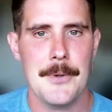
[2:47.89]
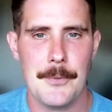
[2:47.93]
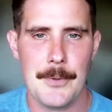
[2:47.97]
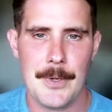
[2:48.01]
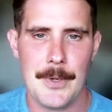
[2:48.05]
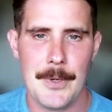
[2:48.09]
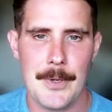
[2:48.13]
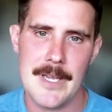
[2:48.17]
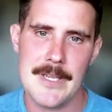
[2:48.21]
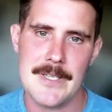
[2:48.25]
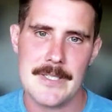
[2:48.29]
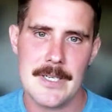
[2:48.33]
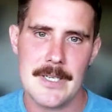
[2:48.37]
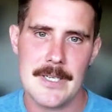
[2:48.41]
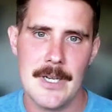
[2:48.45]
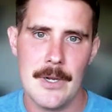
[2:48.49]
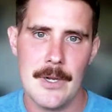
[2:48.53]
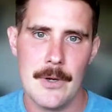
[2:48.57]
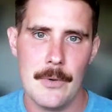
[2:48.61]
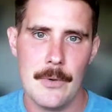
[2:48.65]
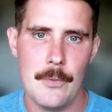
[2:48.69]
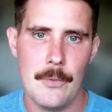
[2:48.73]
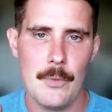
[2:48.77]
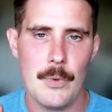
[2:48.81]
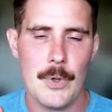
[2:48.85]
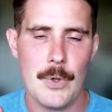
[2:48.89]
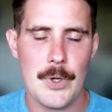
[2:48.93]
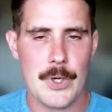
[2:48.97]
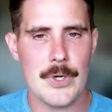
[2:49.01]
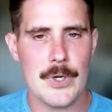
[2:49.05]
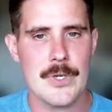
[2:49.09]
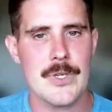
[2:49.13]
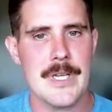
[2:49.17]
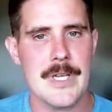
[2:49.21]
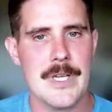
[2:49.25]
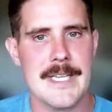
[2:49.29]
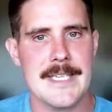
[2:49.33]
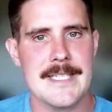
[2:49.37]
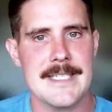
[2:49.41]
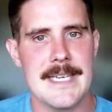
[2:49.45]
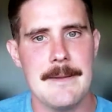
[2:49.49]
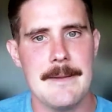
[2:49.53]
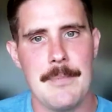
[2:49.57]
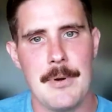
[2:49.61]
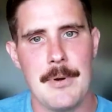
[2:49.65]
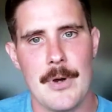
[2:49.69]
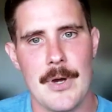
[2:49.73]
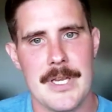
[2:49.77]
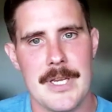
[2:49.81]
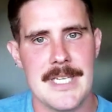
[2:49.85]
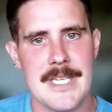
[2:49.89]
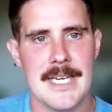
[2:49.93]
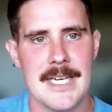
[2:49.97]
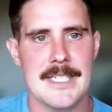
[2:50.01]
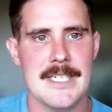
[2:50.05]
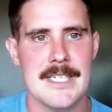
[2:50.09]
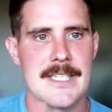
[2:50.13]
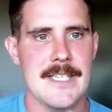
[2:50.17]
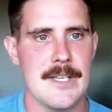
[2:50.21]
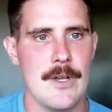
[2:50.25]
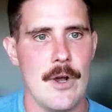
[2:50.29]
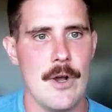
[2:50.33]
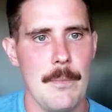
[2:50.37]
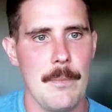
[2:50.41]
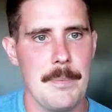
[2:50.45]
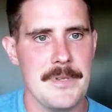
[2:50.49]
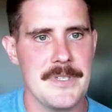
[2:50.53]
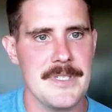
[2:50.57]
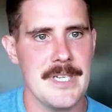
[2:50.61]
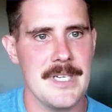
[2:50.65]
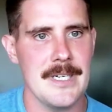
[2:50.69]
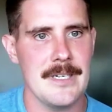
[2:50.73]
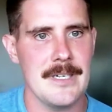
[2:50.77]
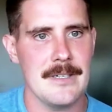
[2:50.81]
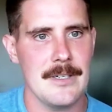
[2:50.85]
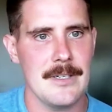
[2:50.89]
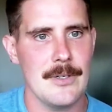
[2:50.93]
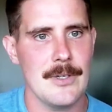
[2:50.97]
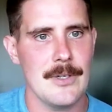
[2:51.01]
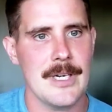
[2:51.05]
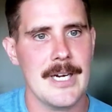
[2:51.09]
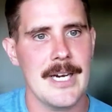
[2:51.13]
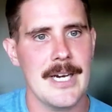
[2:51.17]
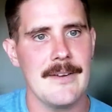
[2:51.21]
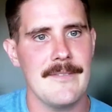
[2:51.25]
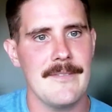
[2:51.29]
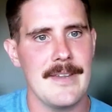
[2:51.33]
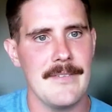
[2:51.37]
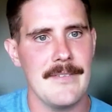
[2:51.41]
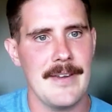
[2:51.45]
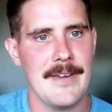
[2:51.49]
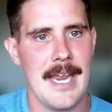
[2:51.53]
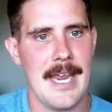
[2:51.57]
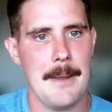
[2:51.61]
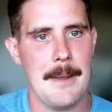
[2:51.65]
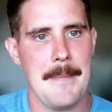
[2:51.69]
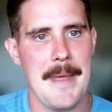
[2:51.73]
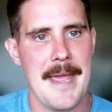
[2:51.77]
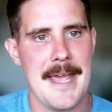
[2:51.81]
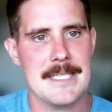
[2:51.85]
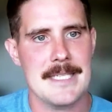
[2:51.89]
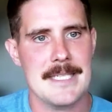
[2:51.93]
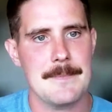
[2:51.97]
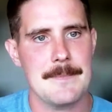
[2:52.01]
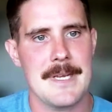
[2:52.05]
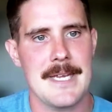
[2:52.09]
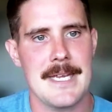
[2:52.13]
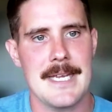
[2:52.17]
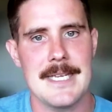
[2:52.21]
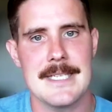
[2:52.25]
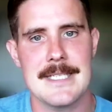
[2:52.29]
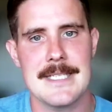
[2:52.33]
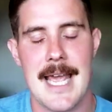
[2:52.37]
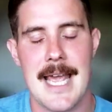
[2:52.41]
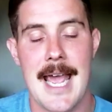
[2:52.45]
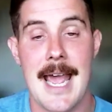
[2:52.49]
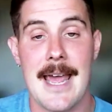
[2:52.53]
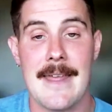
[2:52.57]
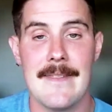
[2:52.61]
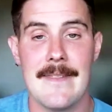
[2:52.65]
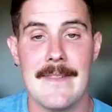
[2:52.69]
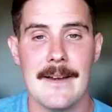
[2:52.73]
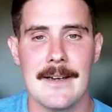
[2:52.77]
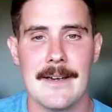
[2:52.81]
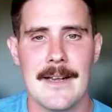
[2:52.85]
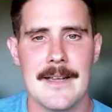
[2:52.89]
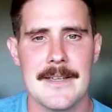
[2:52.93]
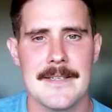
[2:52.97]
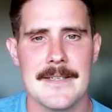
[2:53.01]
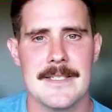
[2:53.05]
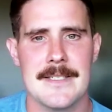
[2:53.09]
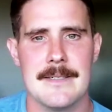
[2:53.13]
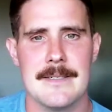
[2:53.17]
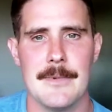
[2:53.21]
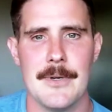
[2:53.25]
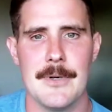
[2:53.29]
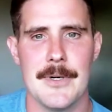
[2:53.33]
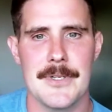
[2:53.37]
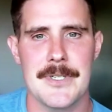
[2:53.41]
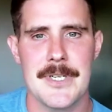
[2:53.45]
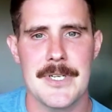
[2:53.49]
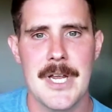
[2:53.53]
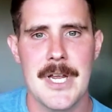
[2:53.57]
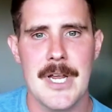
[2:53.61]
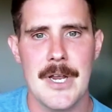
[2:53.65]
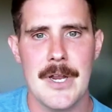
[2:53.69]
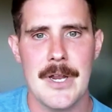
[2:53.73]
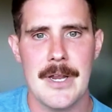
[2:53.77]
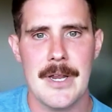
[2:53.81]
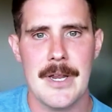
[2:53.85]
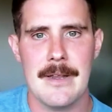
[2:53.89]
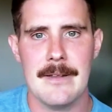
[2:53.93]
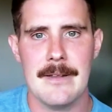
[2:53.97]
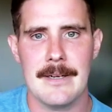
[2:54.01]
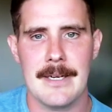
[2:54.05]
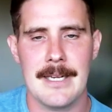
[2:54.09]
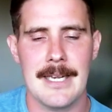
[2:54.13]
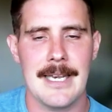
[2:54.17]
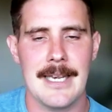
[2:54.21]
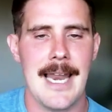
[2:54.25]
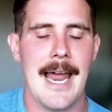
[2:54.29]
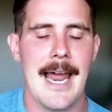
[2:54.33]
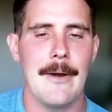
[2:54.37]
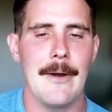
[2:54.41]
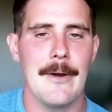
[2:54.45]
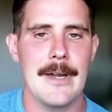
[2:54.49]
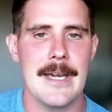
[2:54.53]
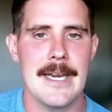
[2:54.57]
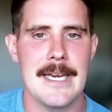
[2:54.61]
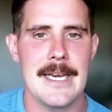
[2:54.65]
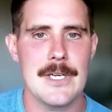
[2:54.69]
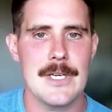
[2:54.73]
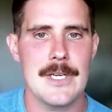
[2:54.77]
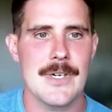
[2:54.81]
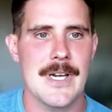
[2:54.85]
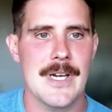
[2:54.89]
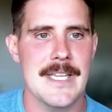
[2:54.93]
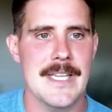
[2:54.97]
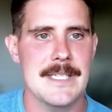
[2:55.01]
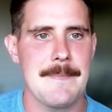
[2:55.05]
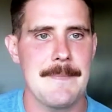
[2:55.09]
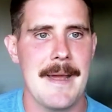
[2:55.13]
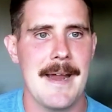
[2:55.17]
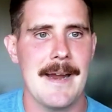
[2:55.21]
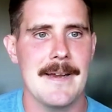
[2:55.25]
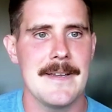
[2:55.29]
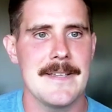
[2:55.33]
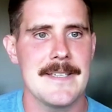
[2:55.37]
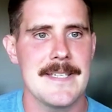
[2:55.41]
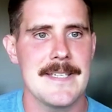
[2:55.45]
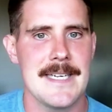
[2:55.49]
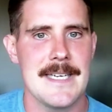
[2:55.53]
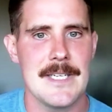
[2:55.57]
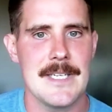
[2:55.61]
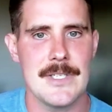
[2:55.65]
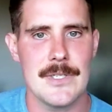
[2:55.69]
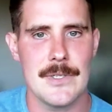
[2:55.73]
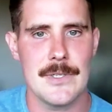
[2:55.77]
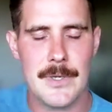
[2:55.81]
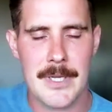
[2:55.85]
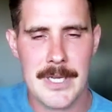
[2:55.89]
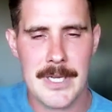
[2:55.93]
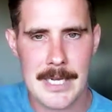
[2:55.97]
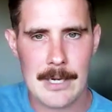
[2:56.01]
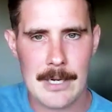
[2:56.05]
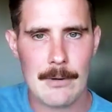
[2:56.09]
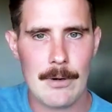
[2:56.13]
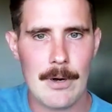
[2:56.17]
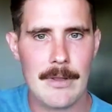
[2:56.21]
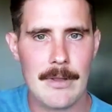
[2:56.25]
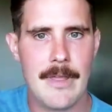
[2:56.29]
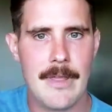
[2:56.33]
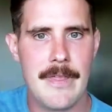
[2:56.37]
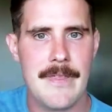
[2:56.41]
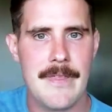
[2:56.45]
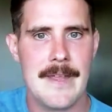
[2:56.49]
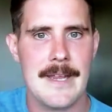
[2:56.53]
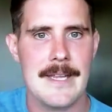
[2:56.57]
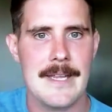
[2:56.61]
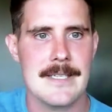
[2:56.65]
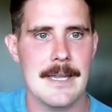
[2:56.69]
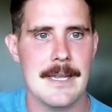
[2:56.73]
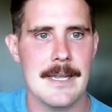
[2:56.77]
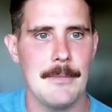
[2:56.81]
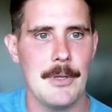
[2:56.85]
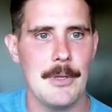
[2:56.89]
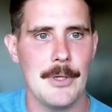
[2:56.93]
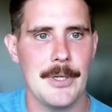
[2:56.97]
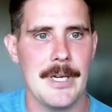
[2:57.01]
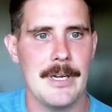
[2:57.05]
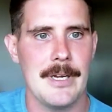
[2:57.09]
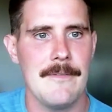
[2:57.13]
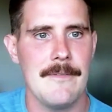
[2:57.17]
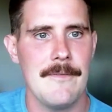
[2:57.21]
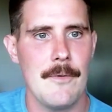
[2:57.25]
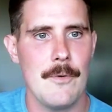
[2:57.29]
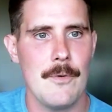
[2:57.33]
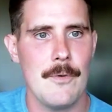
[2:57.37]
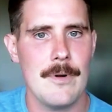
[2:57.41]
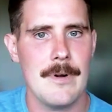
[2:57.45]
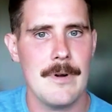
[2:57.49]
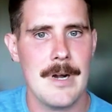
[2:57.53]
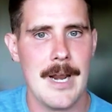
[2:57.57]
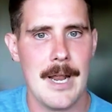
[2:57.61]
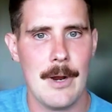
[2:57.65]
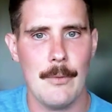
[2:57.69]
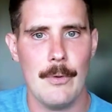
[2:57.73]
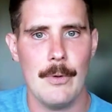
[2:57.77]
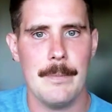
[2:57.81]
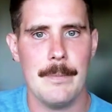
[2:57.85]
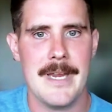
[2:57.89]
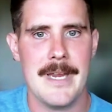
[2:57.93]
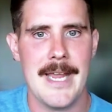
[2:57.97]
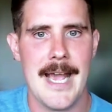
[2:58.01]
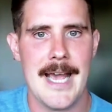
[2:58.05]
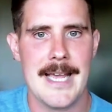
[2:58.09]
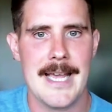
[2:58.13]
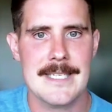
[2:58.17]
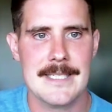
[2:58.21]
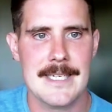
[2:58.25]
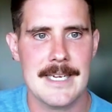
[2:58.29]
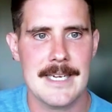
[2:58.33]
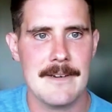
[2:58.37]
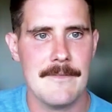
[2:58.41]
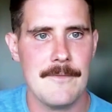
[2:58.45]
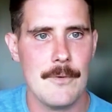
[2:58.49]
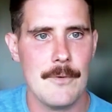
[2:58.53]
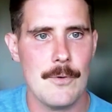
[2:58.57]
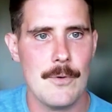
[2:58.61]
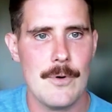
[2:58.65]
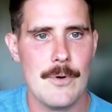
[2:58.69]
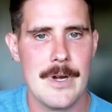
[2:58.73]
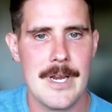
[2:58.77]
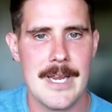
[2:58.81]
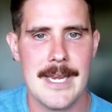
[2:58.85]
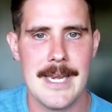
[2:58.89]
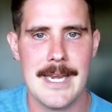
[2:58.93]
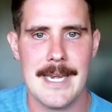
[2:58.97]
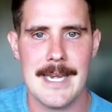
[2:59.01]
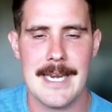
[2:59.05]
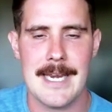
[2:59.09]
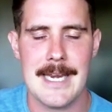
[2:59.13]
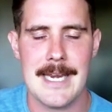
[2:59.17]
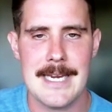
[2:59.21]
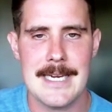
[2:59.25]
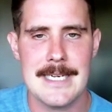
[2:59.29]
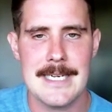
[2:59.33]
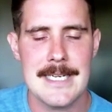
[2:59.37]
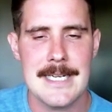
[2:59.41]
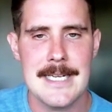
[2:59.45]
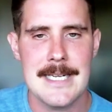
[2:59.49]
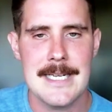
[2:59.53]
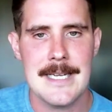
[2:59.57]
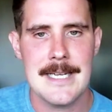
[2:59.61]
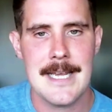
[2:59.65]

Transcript: Whereas what you're doing at Seedpod is actually the opposite. You're kind of giving MSPs and their customers clarity and transparency into, here are the things I'm looking for and will be asking for and need.